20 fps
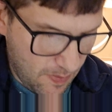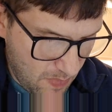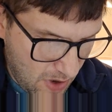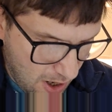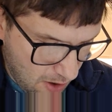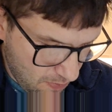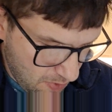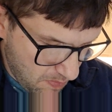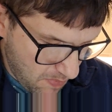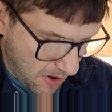
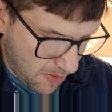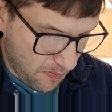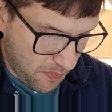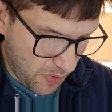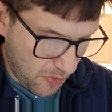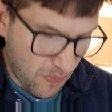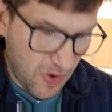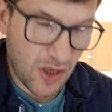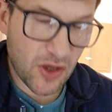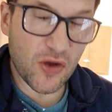may remember
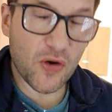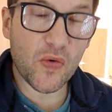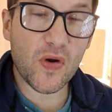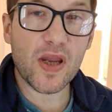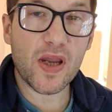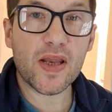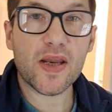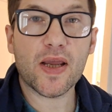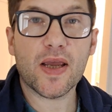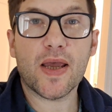me
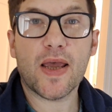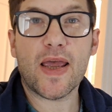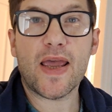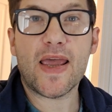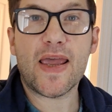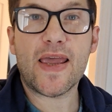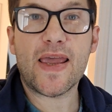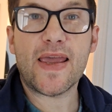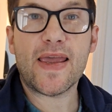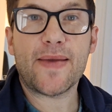doing
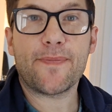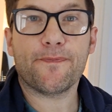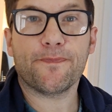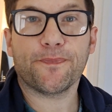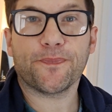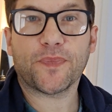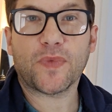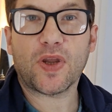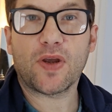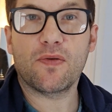a
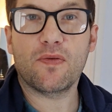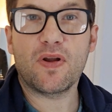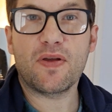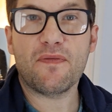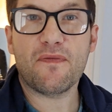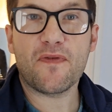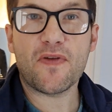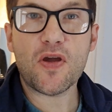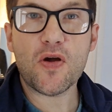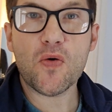
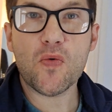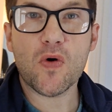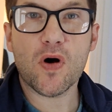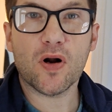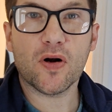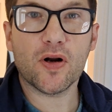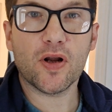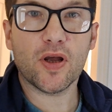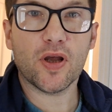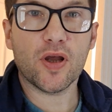review
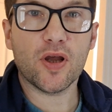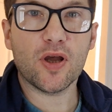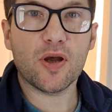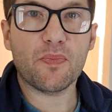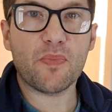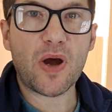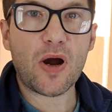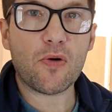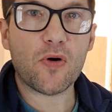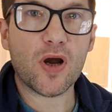on the
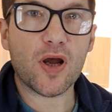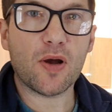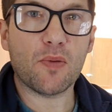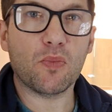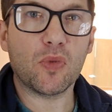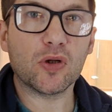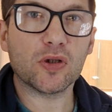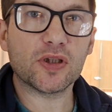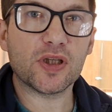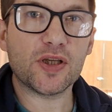Erbuaer
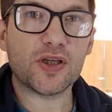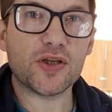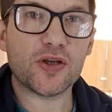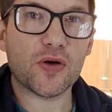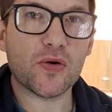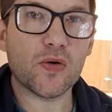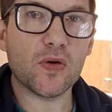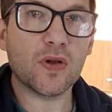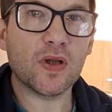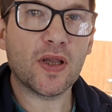
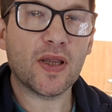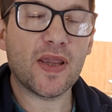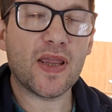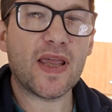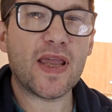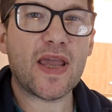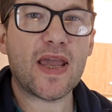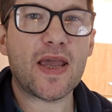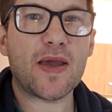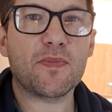multi-tool,
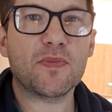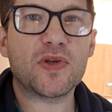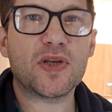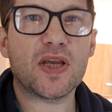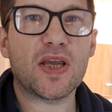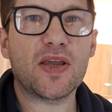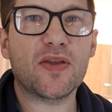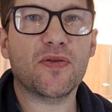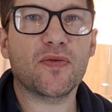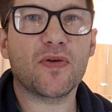the
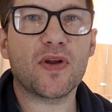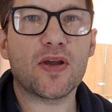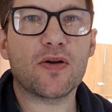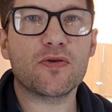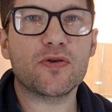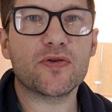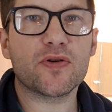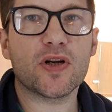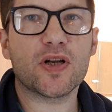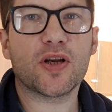
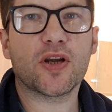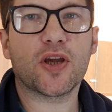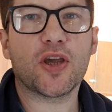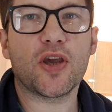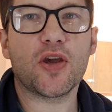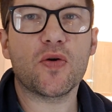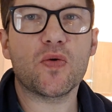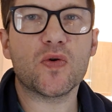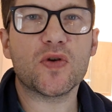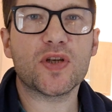EMT300
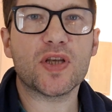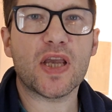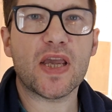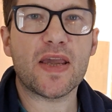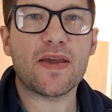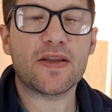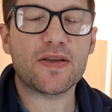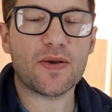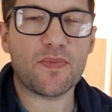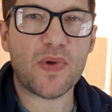
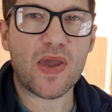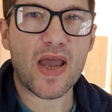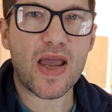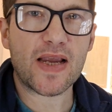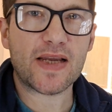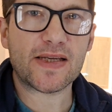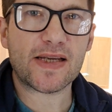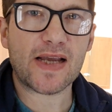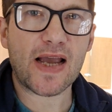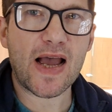QC to be
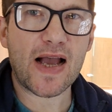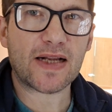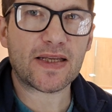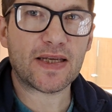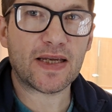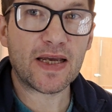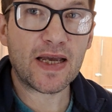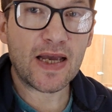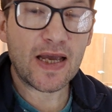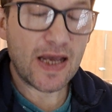exact,
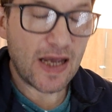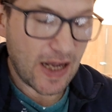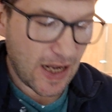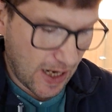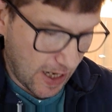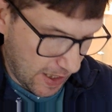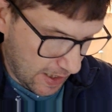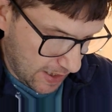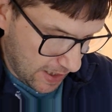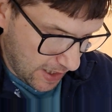
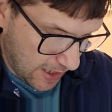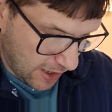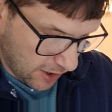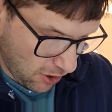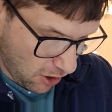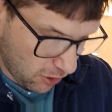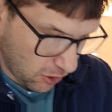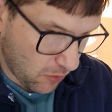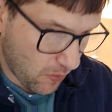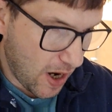and
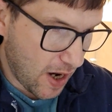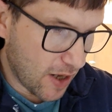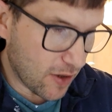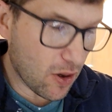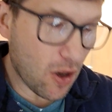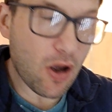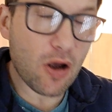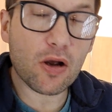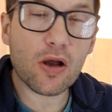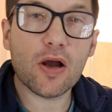got quite a
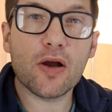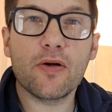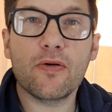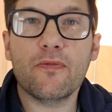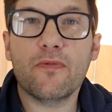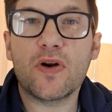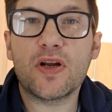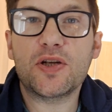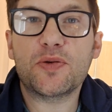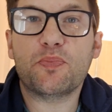lot
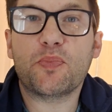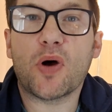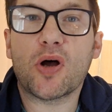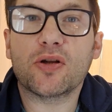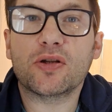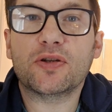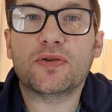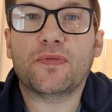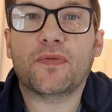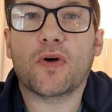of
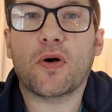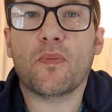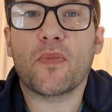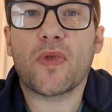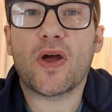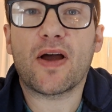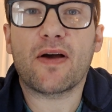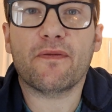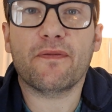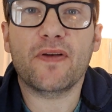response from
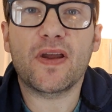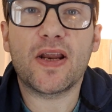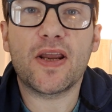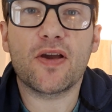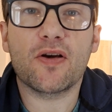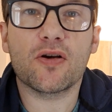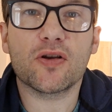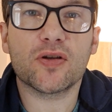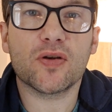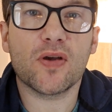that
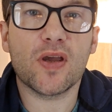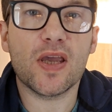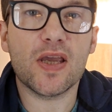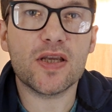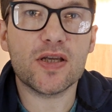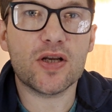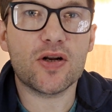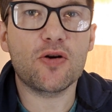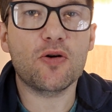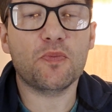video. So here's
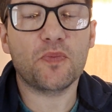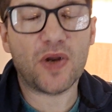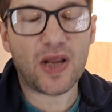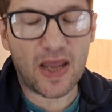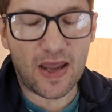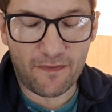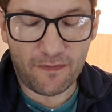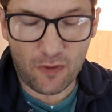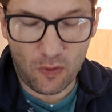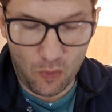an
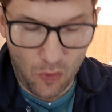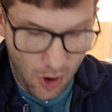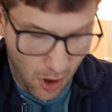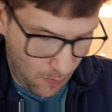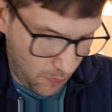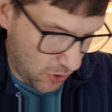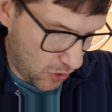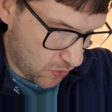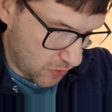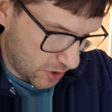update from what I'm
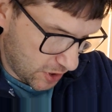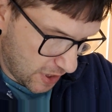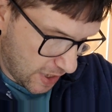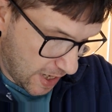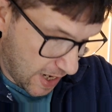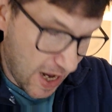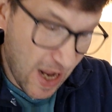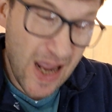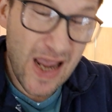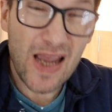using
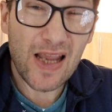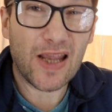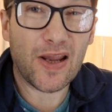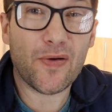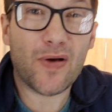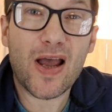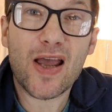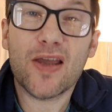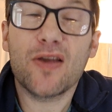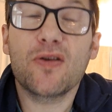it. Now
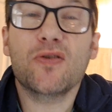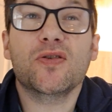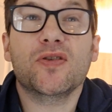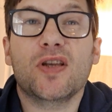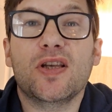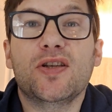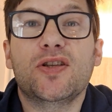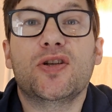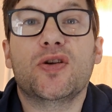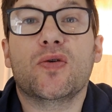I use
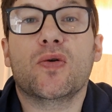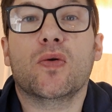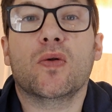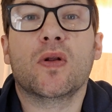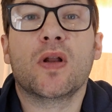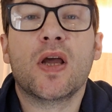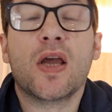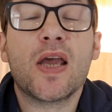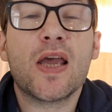this tool